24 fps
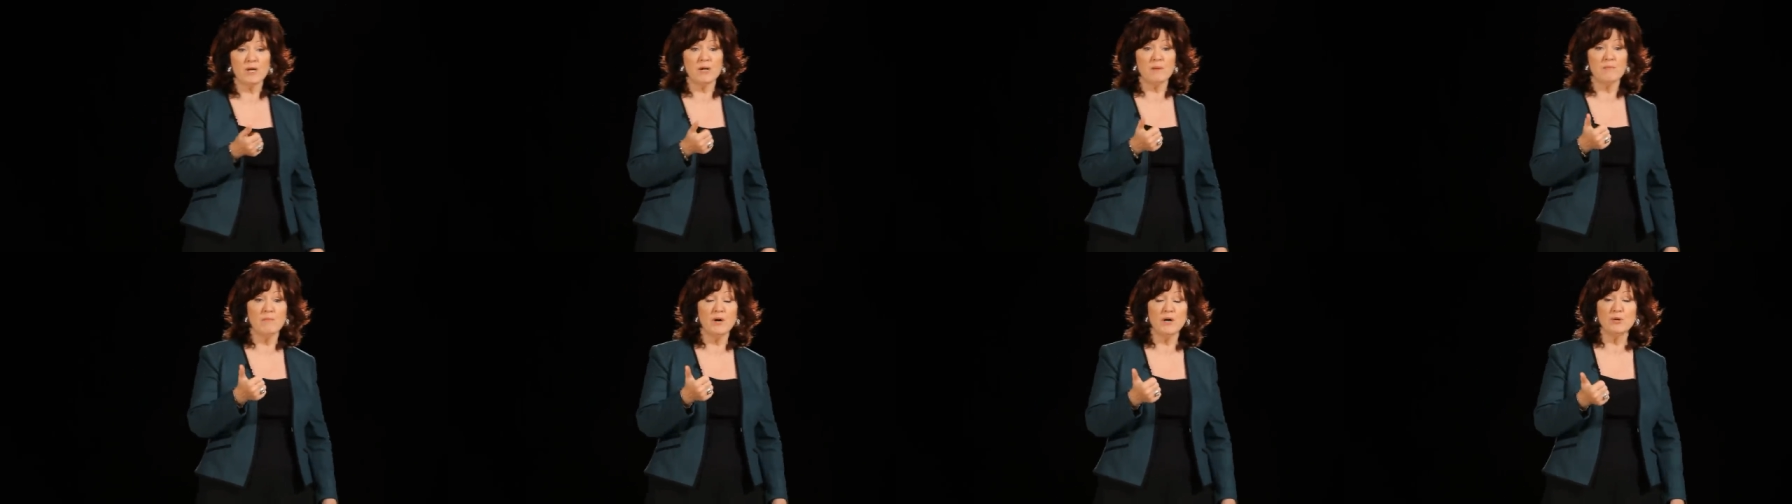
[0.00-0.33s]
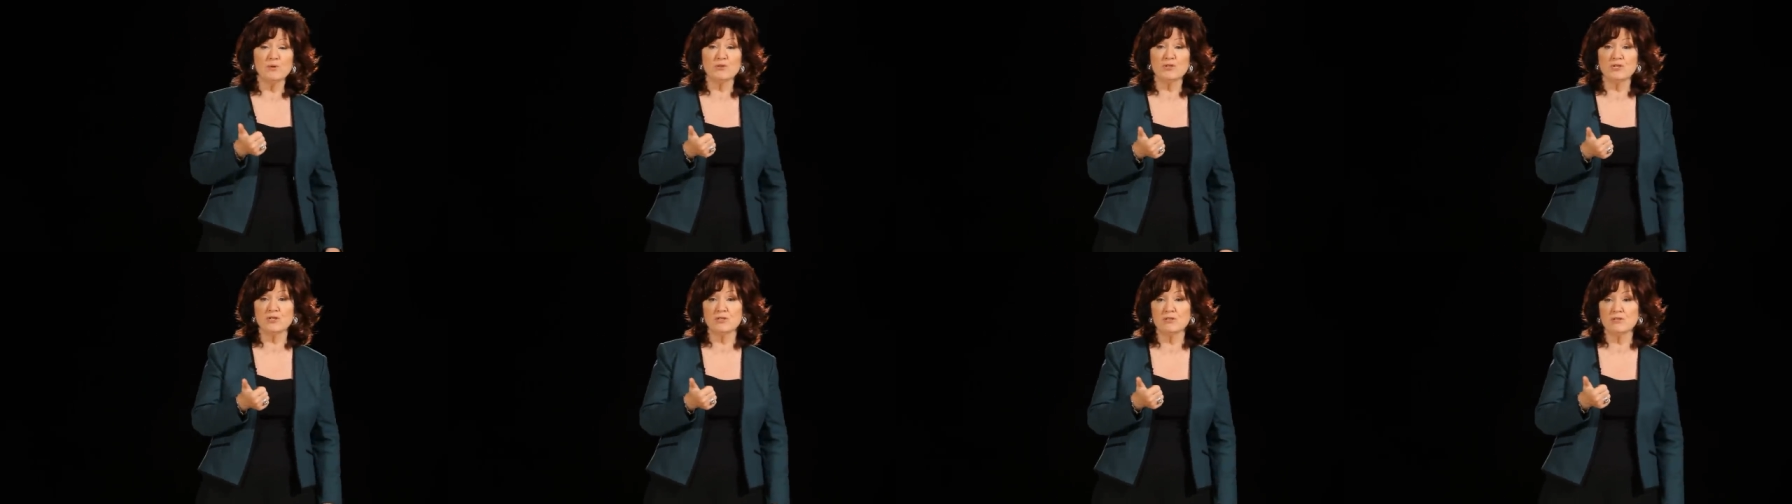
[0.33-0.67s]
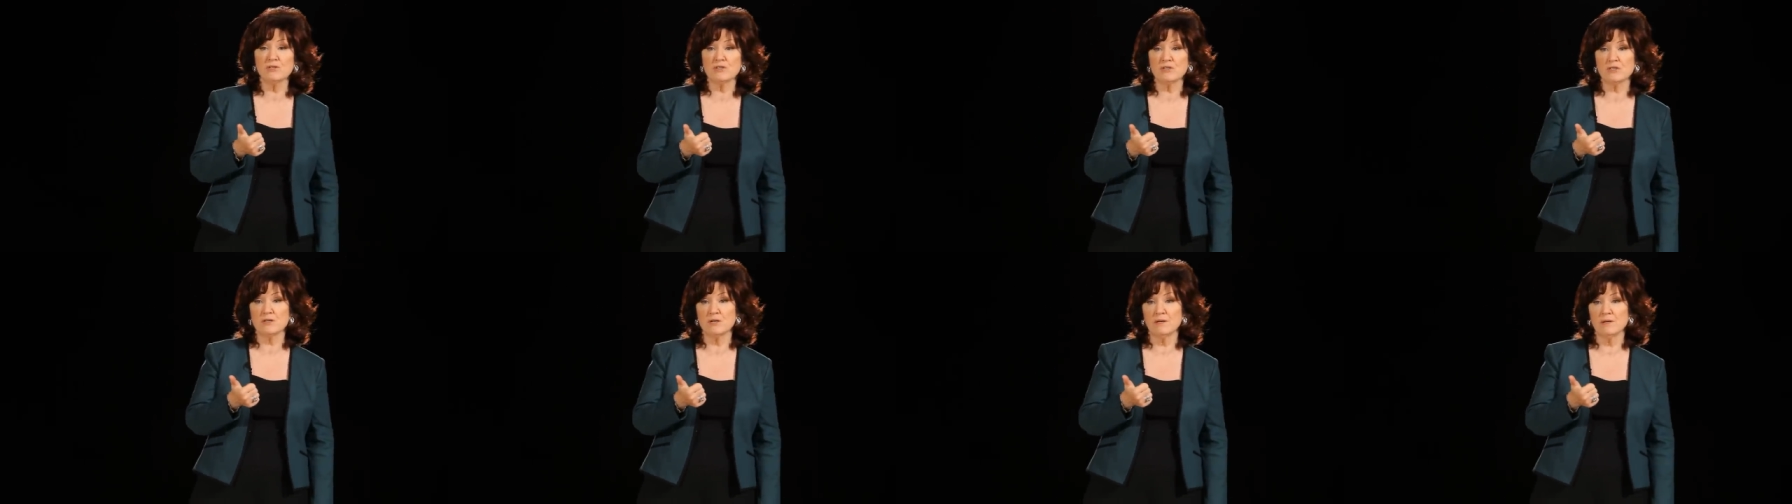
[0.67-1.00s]

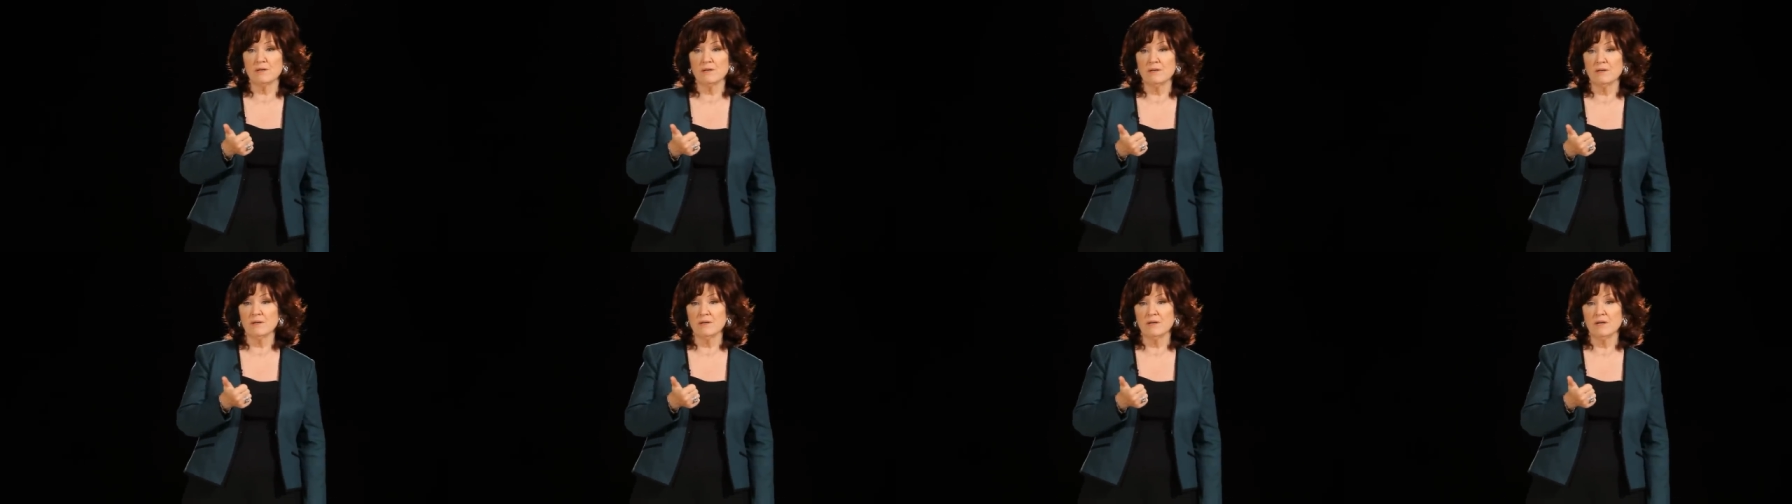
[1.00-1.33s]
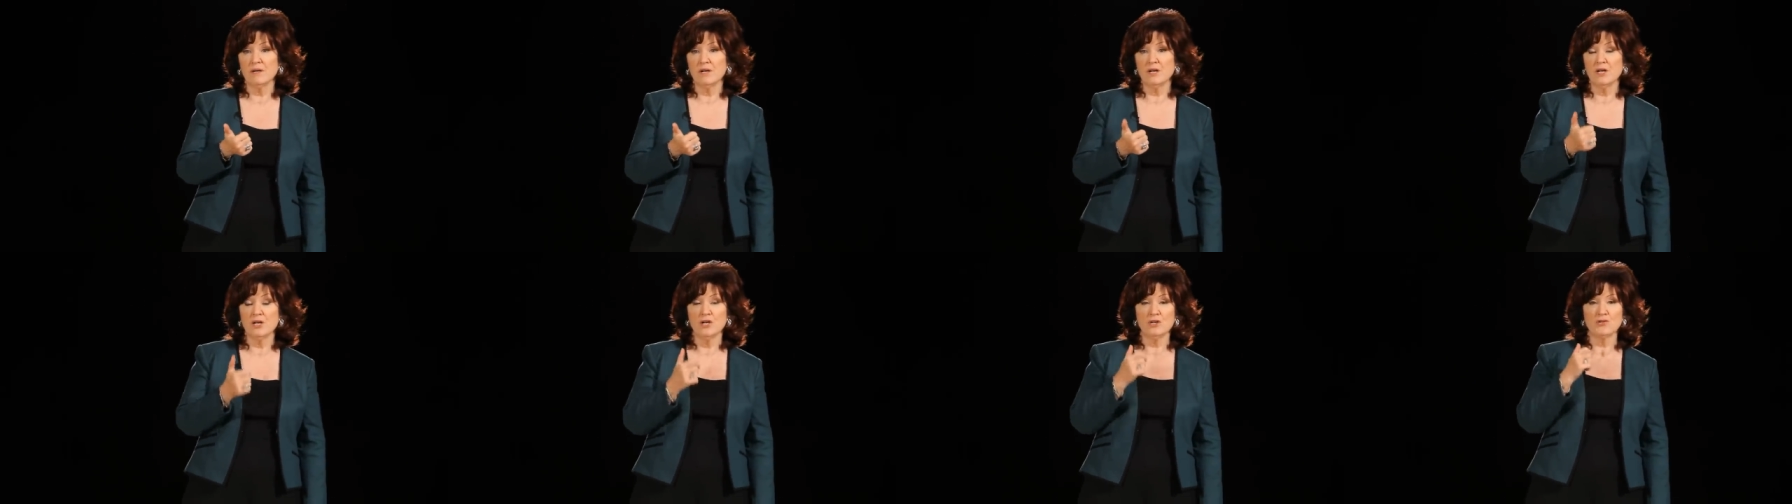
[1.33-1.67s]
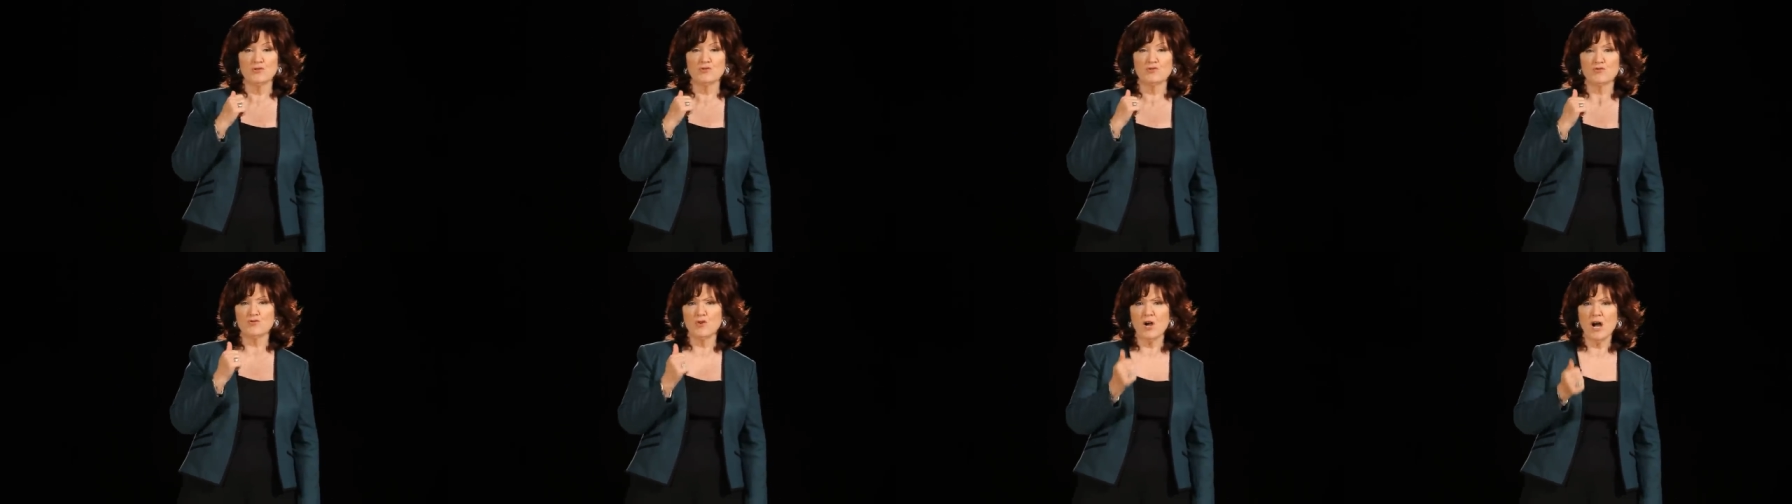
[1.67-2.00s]
emotions,
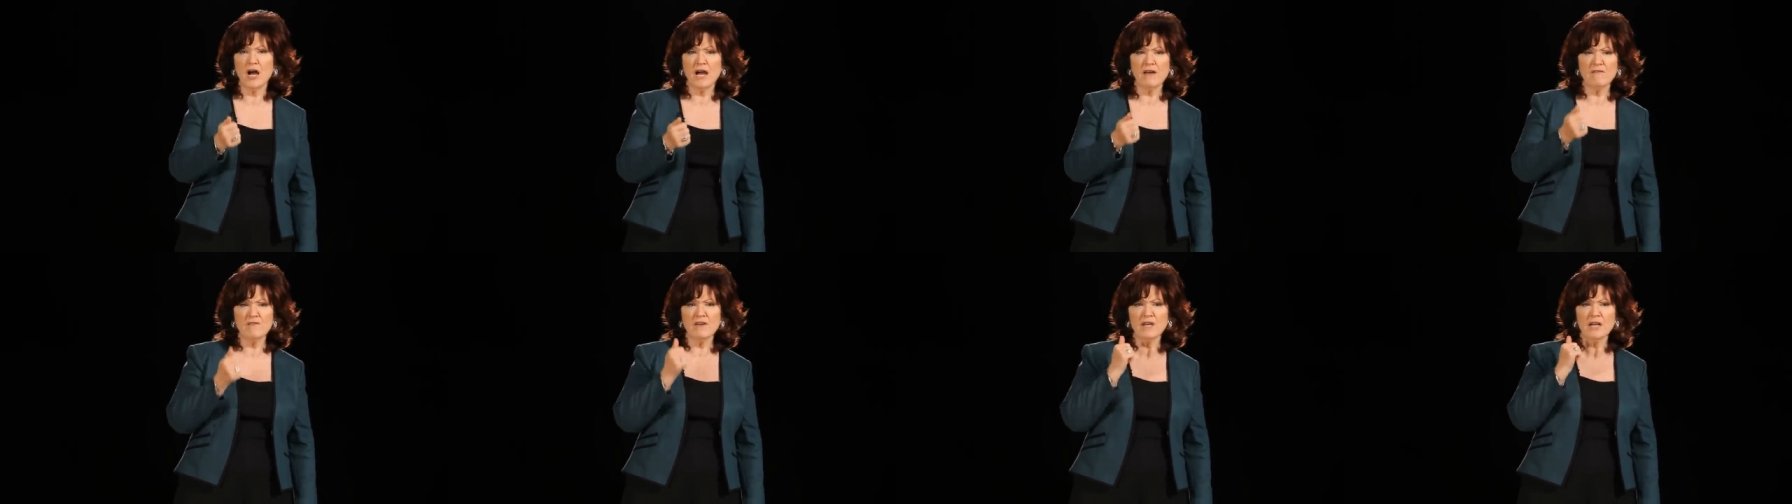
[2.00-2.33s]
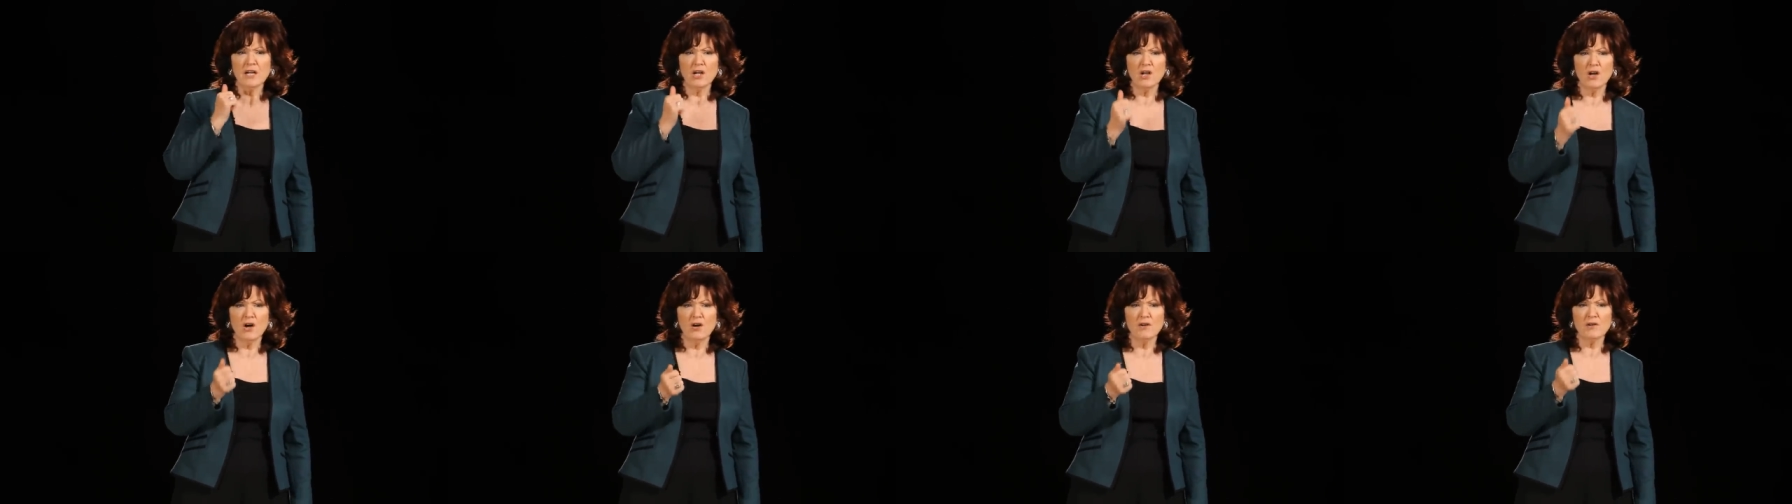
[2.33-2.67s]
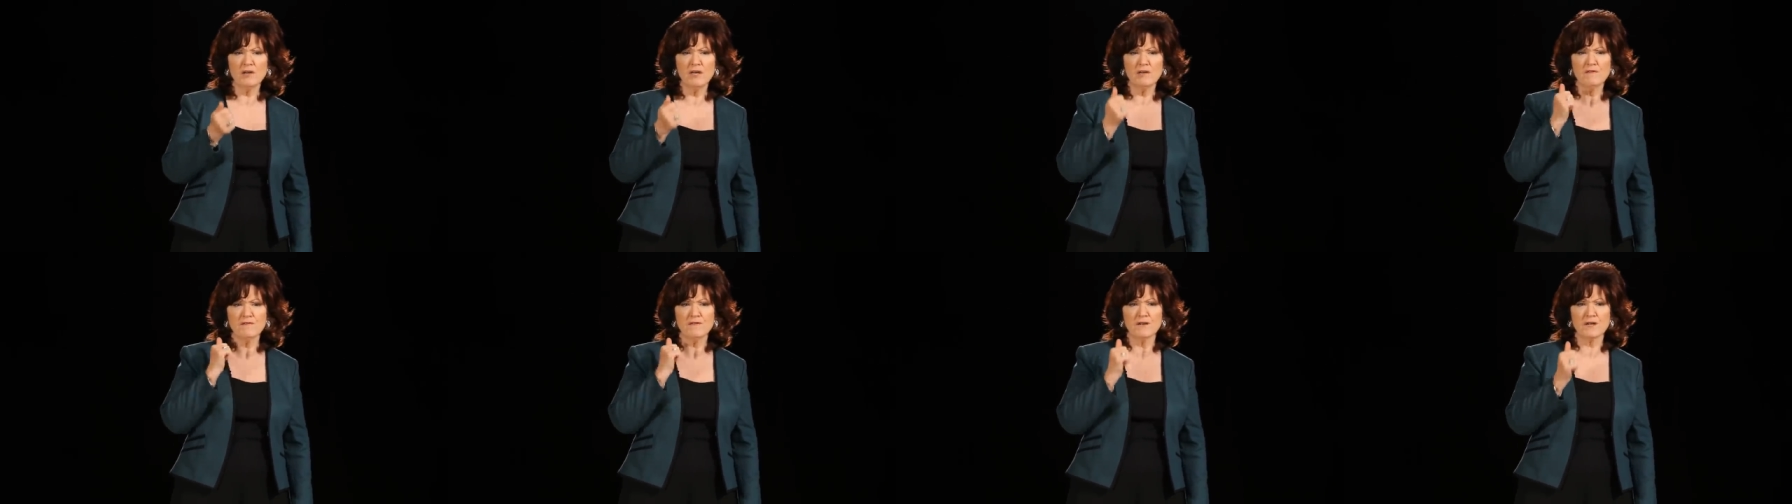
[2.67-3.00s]
driving
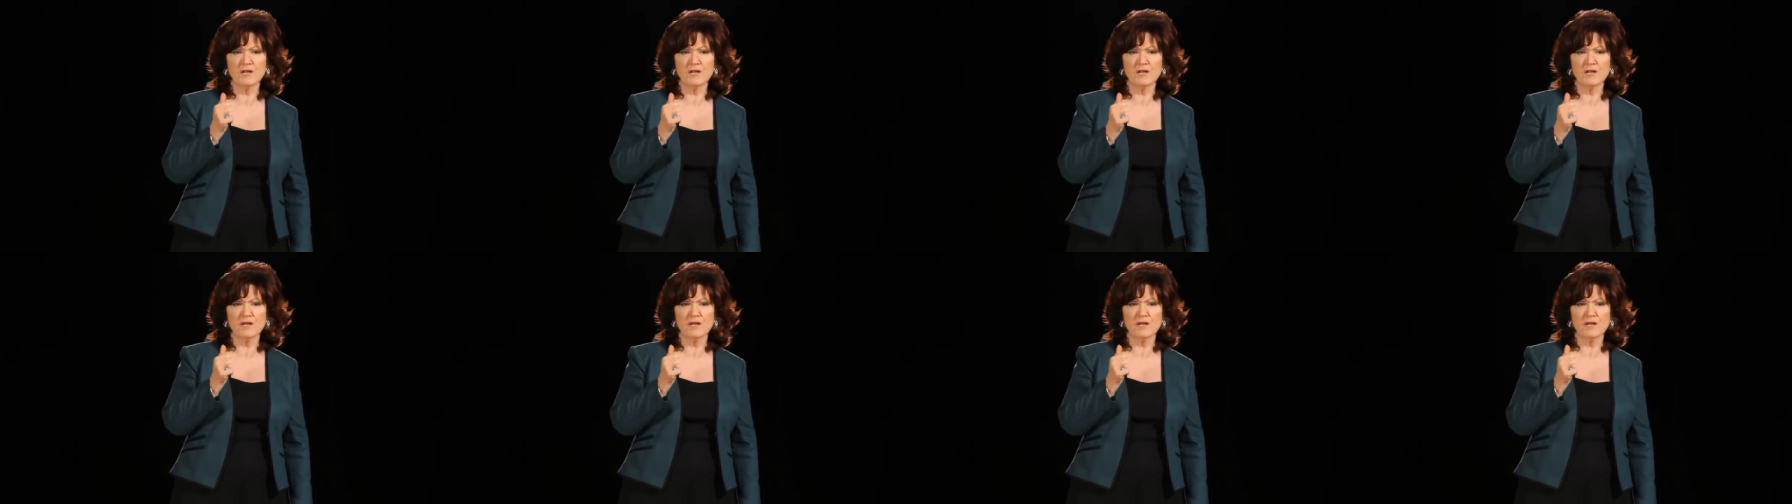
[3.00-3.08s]
longing for